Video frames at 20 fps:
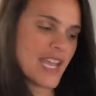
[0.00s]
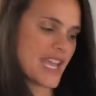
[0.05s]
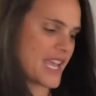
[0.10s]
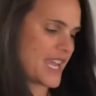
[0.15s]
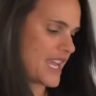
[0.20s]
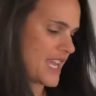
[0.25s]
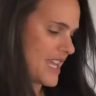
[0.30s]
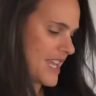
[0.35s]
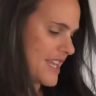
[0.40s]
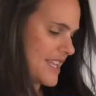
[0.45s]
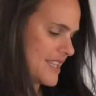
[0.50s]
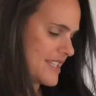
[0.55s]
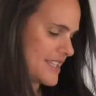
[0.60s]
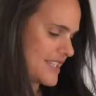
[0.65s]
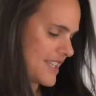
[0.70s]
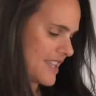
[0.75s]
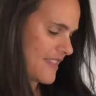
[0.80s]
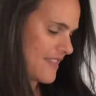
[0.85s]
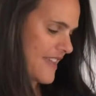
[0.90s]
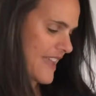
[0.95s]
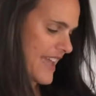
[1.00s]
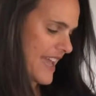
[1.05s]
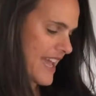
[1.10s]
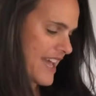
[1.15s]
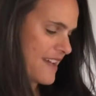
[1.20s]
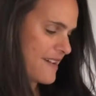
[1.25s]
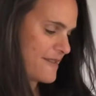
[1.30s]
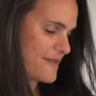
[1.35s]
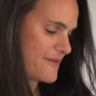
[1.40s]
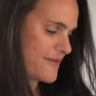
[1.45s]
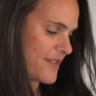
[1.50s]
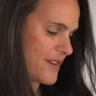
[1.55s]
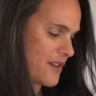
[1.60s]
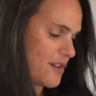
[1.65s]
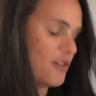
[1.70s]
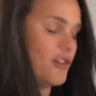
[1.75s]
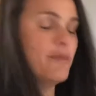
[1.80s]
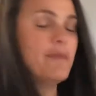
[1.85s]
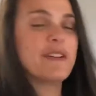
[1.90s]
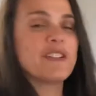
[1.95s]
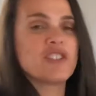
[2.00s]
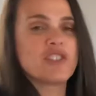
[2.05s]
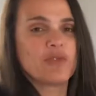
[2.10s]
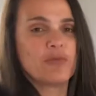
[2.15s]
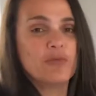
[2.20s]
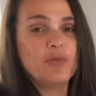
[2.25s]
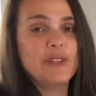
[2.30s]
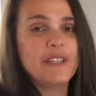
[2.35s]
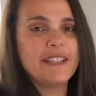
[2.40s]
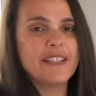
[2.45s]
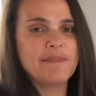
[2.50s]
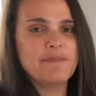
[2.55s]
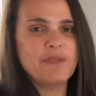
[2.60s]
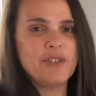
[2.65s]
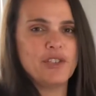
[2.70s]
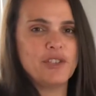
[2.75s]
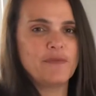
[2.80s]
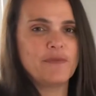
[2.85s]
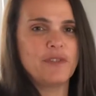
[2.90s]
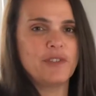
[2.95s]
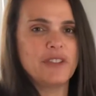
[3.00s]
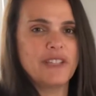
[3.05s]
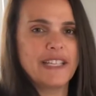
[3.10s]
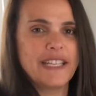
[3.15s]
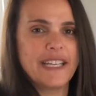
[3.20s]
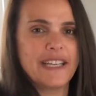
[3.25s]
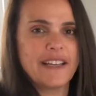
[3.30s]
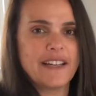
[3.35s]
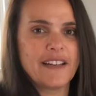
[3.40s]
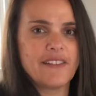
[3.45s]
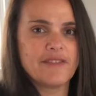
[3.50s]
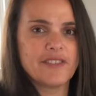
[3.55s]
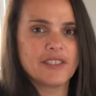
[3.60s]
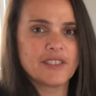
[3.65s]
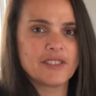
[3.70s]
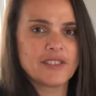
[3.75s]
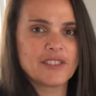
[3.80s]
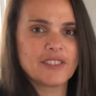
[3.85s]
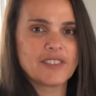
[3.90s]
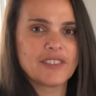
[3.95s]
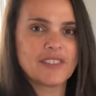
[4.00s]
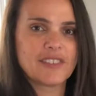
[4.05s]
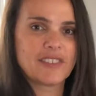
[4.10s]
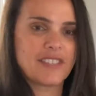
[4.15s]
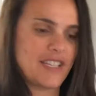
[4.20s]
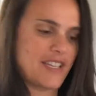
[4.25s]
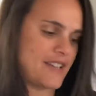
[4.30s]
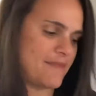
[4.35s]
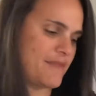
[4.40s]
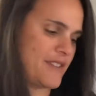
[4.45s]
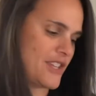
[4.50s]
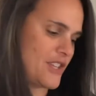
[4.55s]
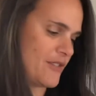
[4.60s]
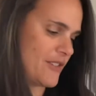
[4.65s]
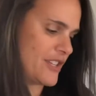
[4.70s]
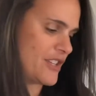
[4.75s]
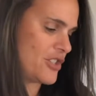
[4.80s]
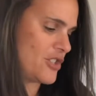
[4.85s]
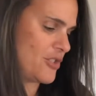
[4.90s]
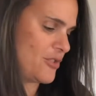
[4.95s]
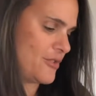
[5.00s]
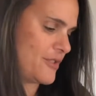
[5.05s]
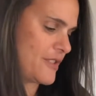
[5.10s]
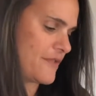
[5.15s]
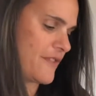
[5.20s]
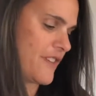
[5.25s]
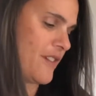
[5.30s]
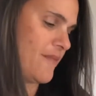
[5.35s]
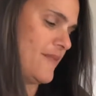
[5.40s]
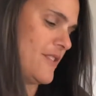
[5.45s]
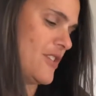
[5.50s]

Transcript: and they have a whole bunch of really beautiful linen covers that you can choose from.